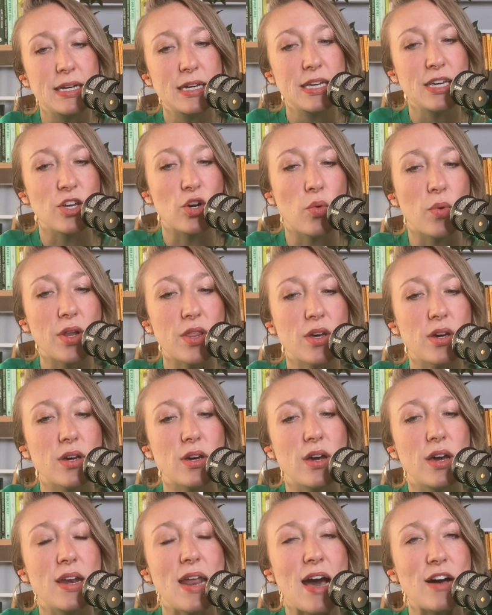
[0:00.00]
You know, one of
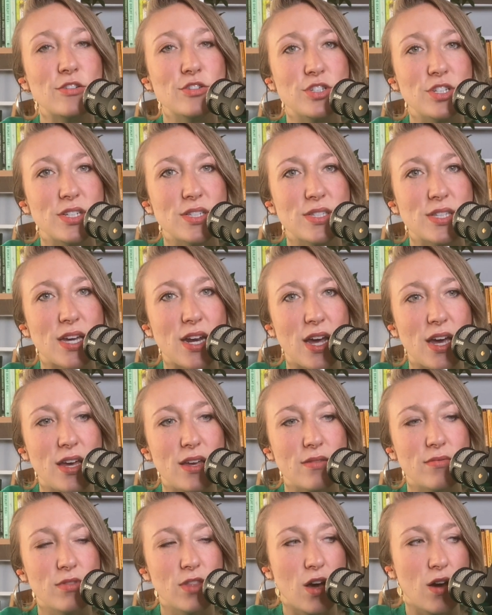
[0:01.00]
the analogies that
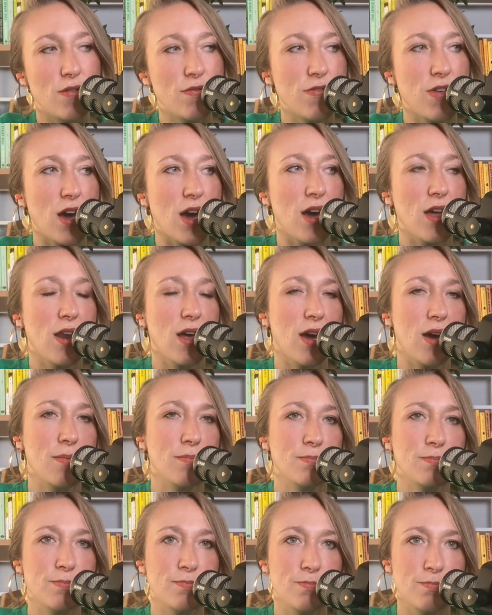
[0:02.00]
I love that
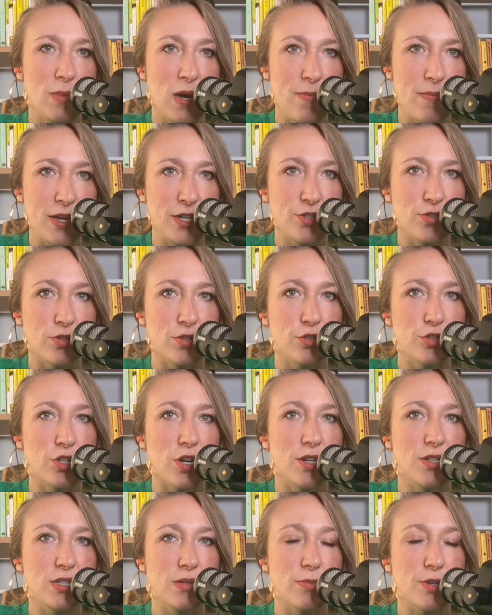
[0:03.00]
my mentor,
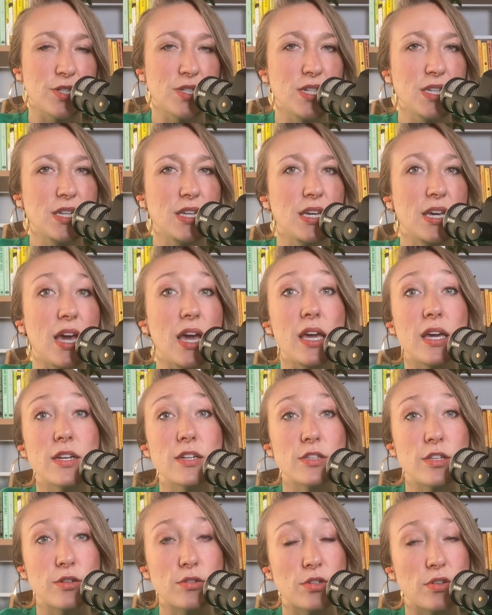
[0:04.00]
John DeMartini and
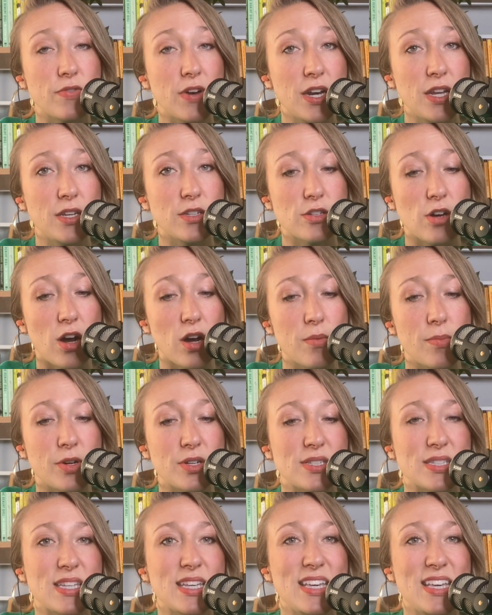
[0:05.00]
Alok Trivedi talk about
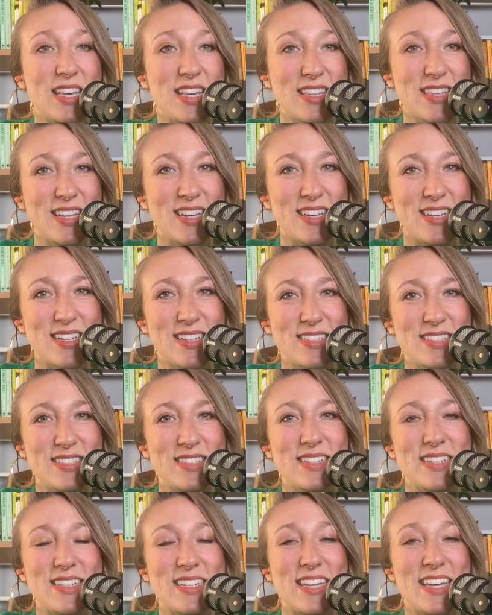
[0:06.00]
is healing can
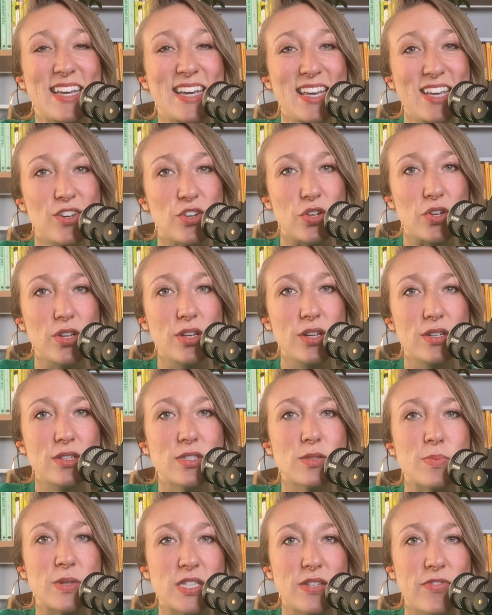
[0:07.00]
heal,
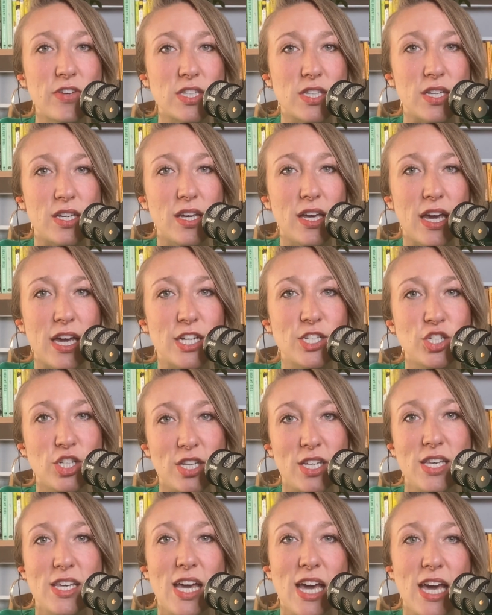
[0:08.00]
specifically
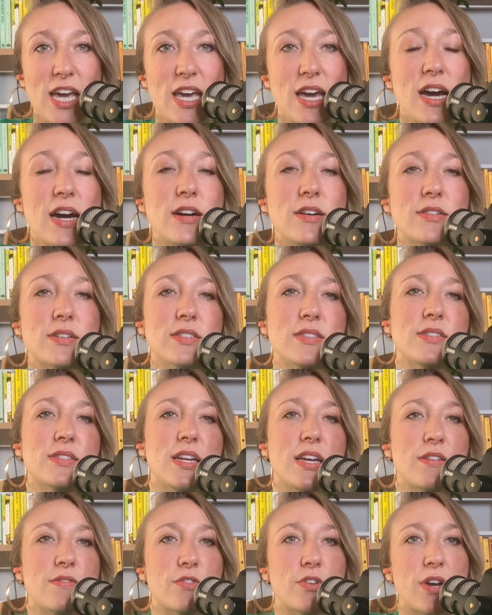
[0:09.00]
H-E-A-L can
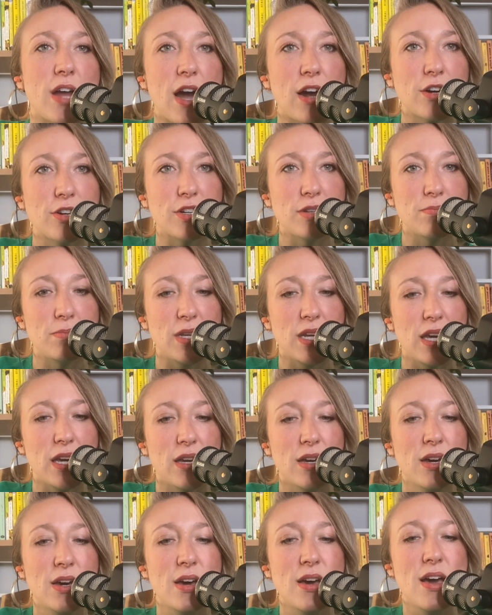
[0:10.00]
stand for an acronym,
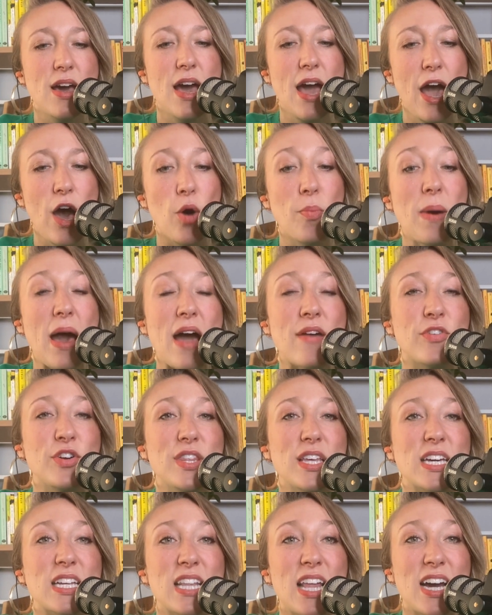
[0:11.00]
meaning help
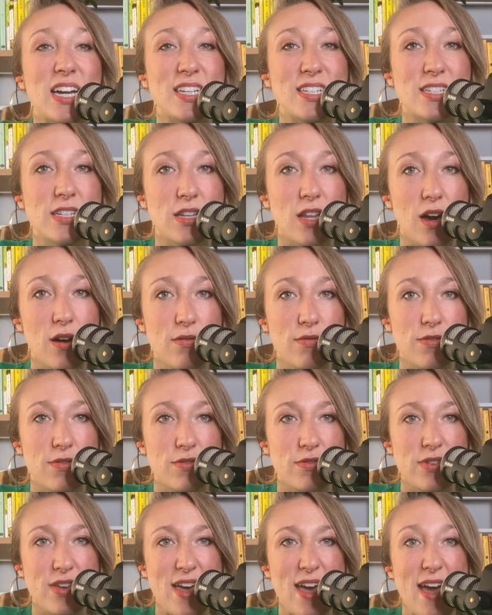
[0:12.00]
everything align to love,
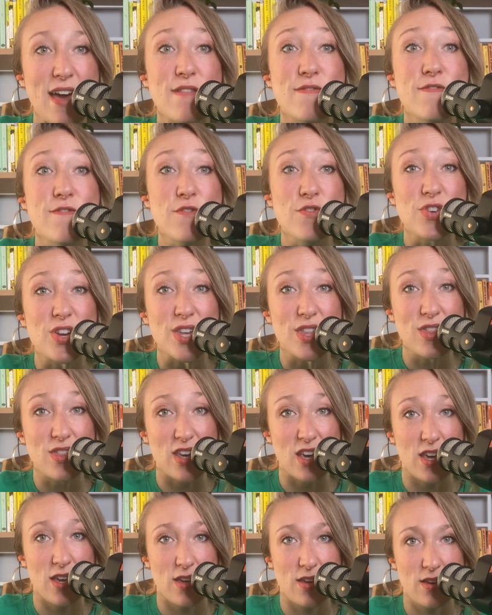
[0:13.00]

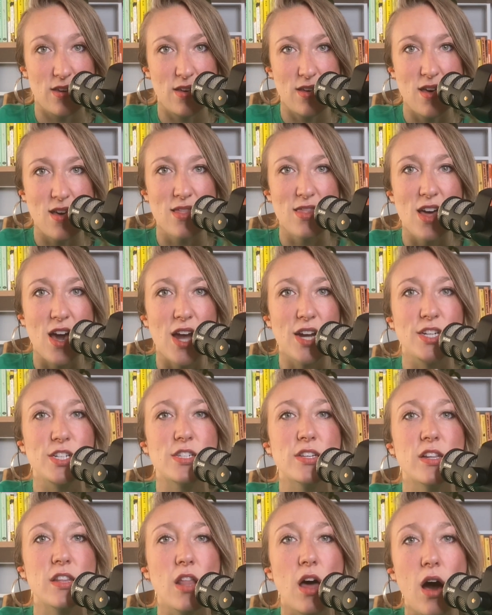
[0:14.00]
everything aligned
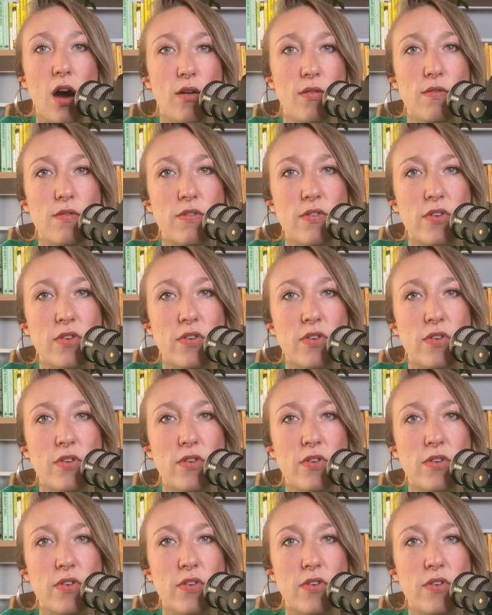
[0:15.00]
to love.